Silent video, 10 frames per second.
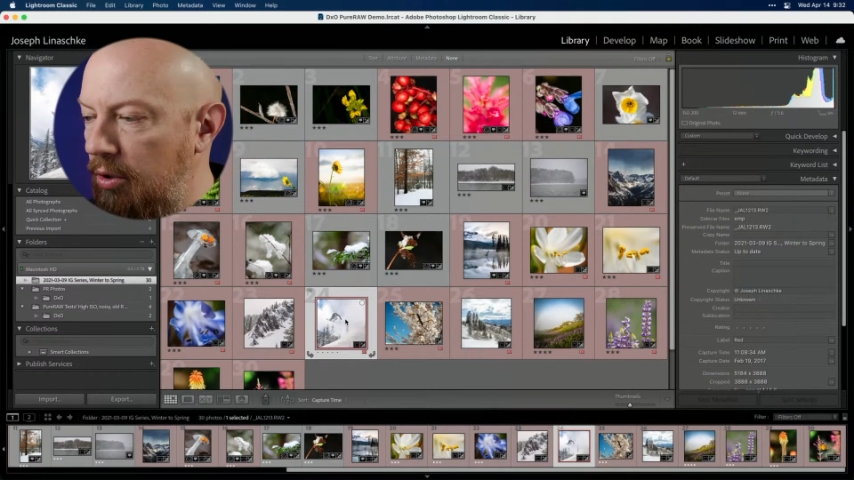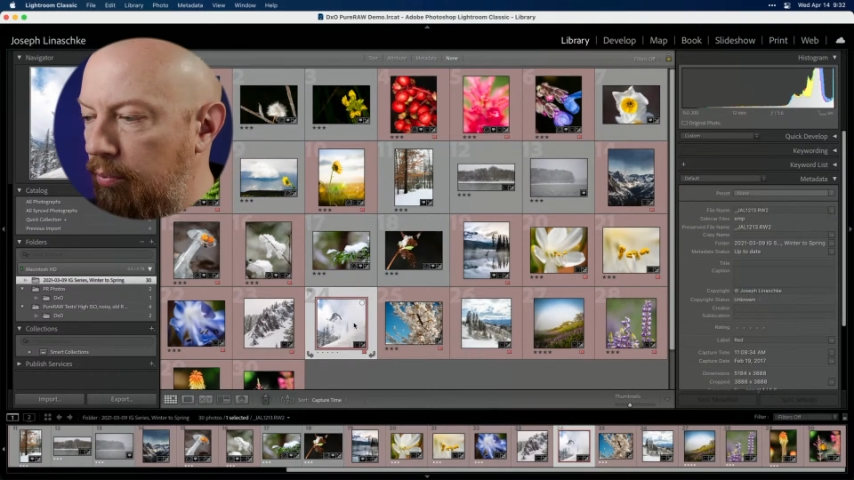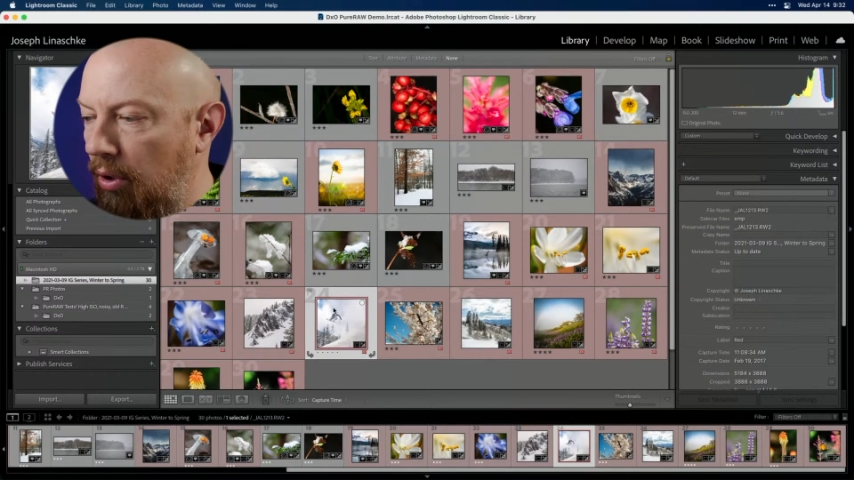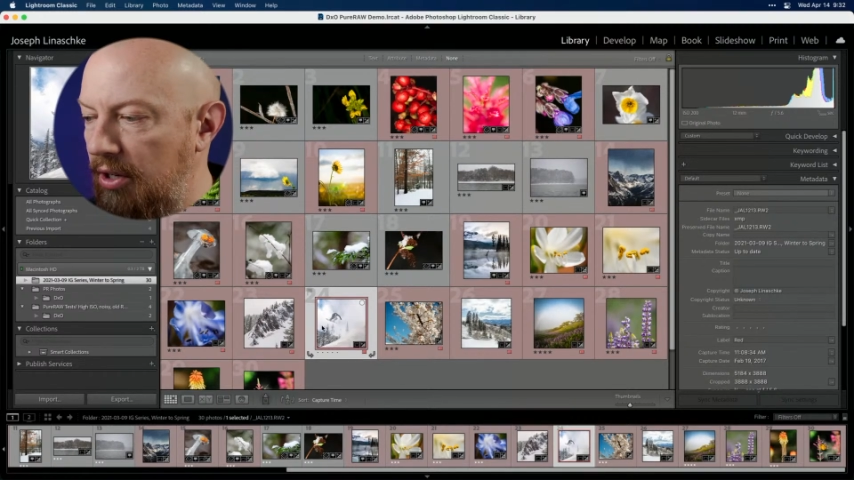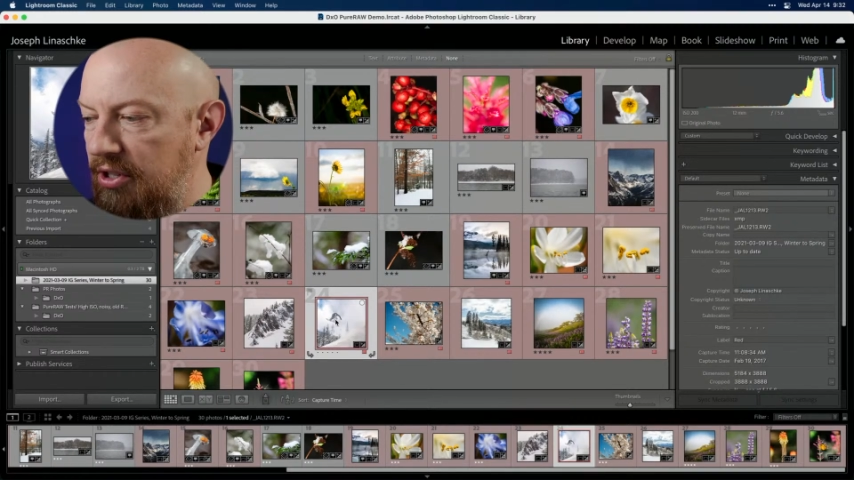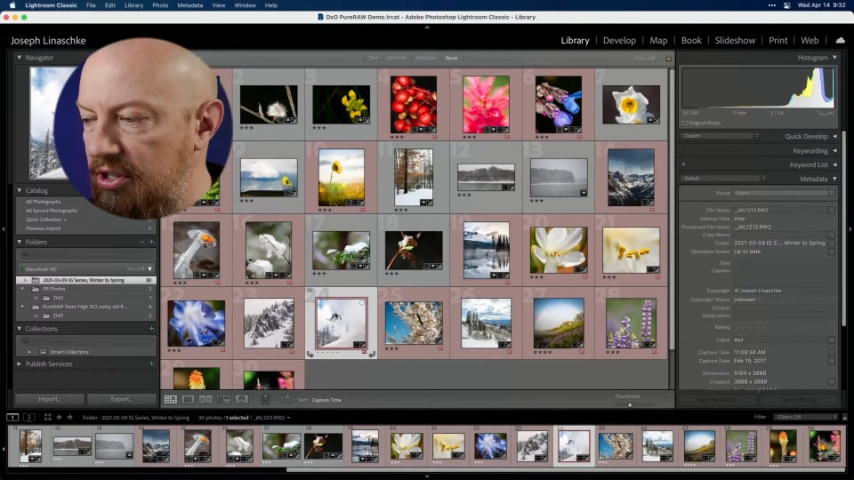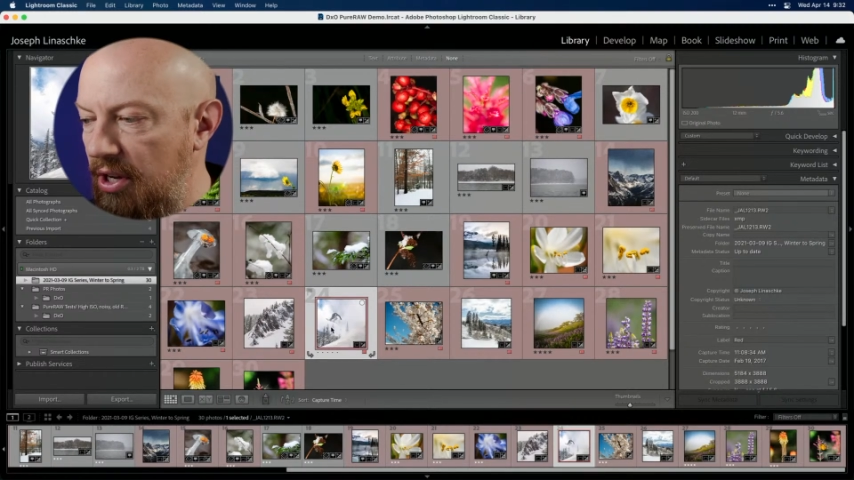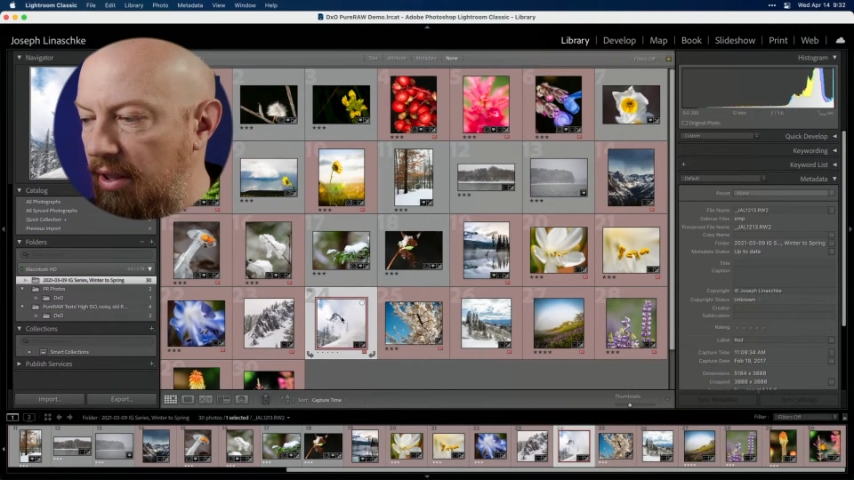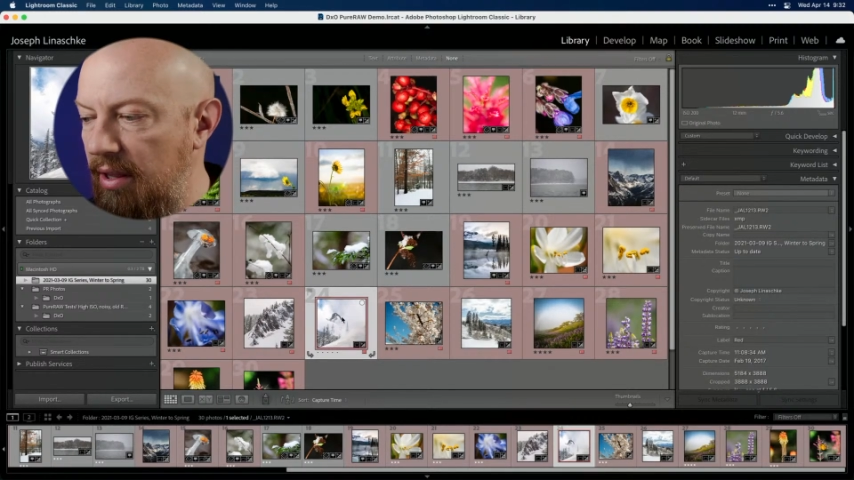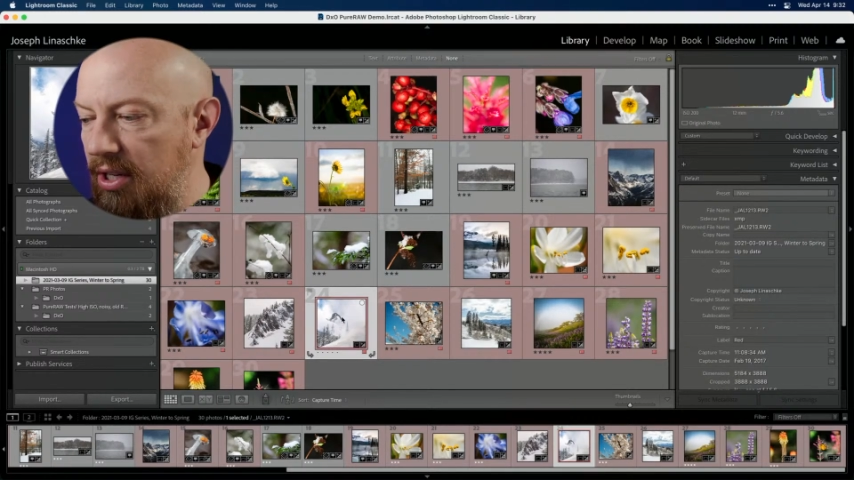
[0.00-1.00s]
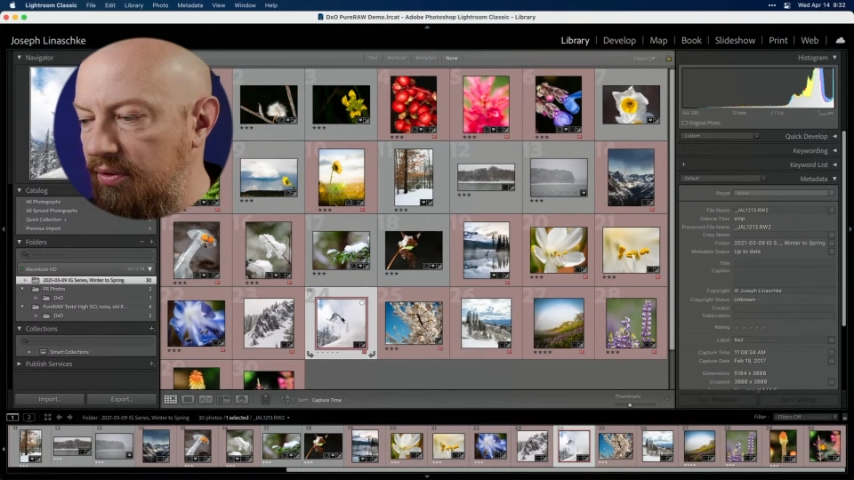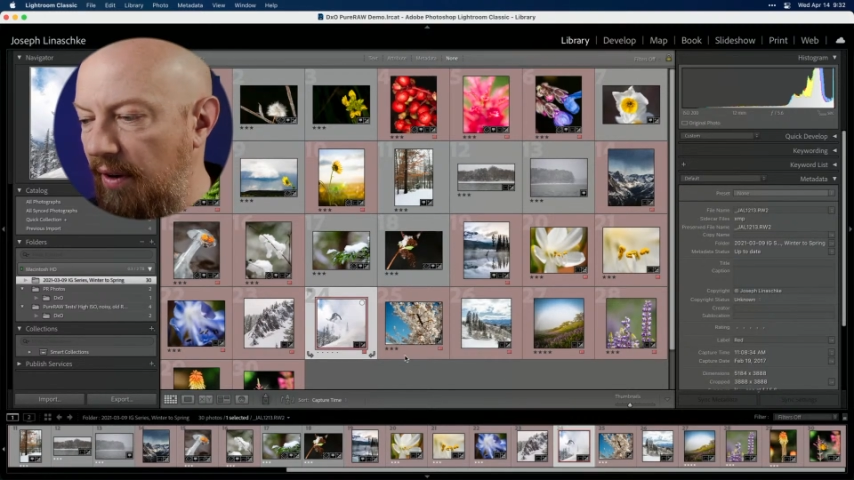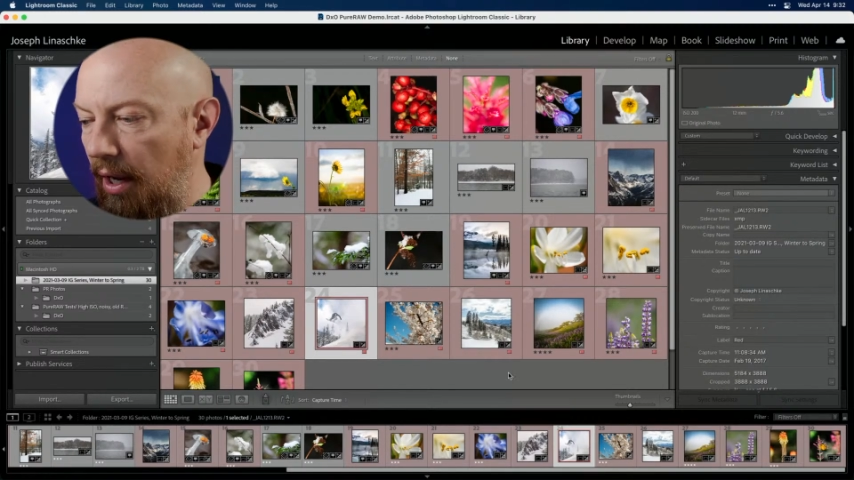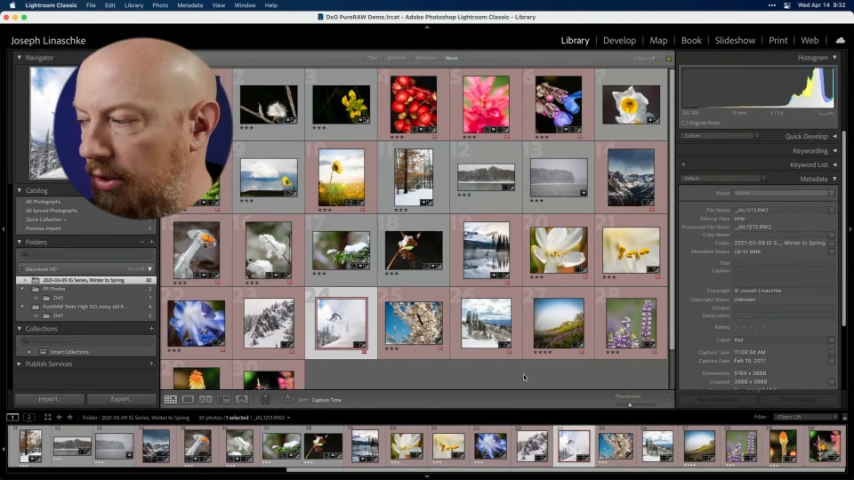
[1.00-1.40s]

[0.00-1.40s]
process this file,